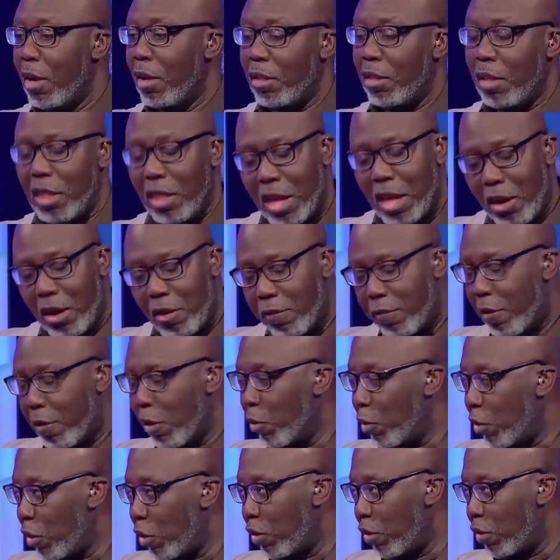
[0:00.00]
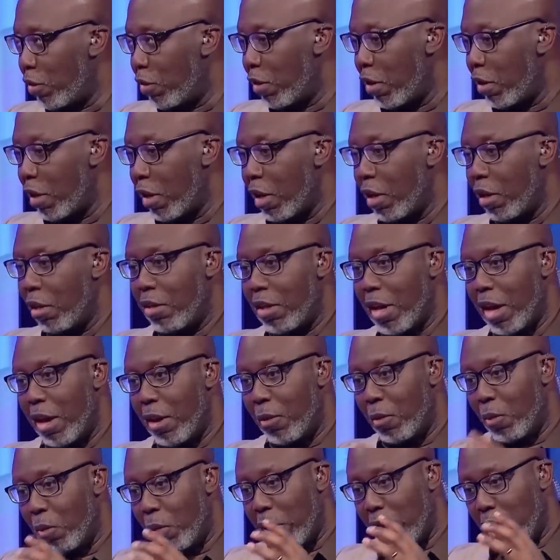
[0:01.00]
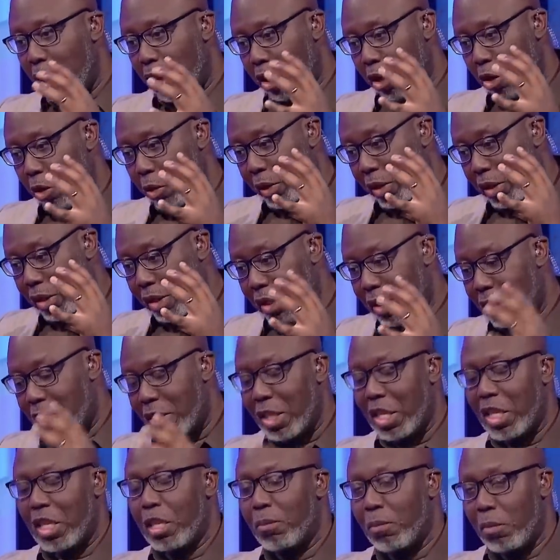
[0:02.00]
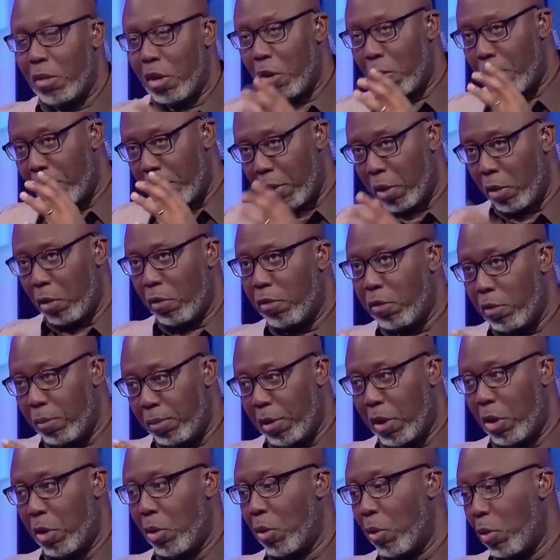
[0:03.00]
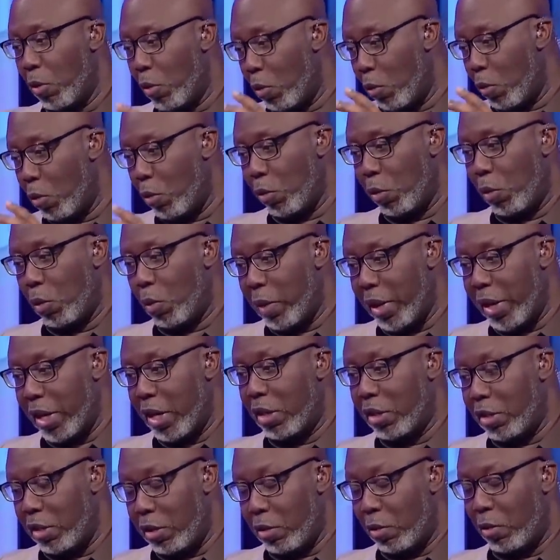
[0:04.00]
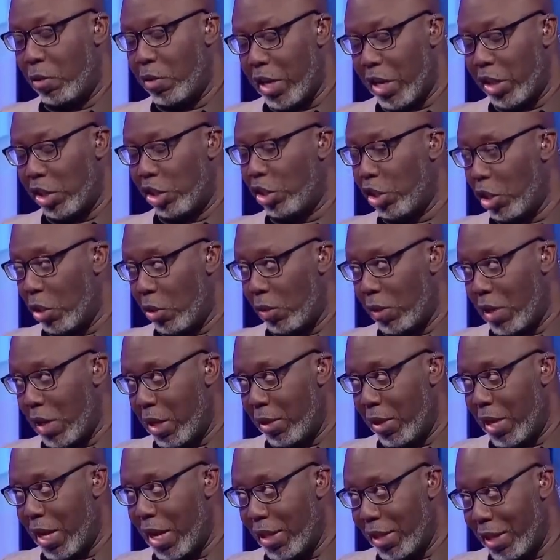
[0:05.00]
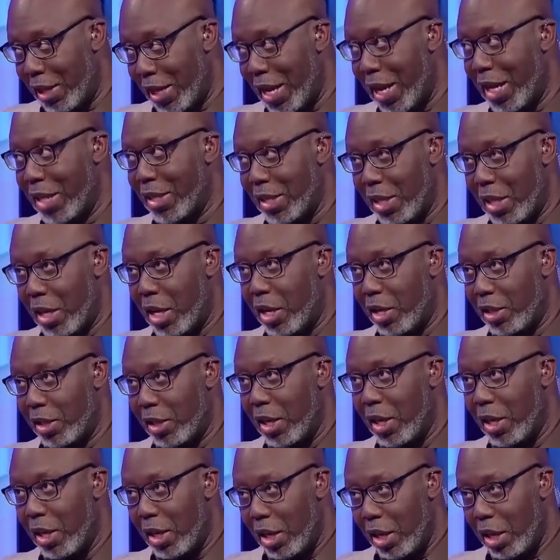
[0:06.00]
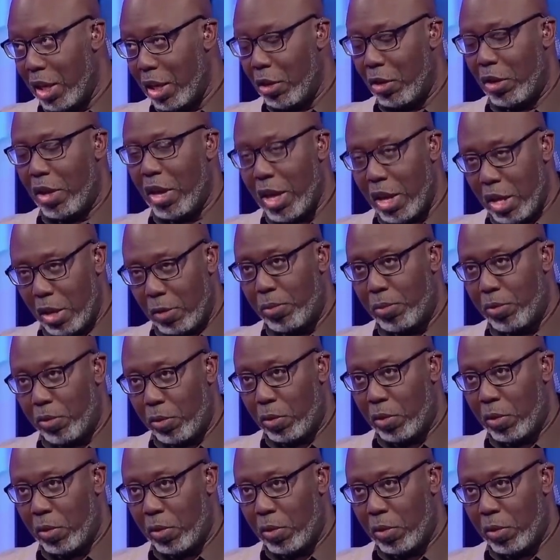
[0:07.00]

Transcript: they're that focused, that we are going to see them go blow for blow all the way until that showdown at the Etihad in April.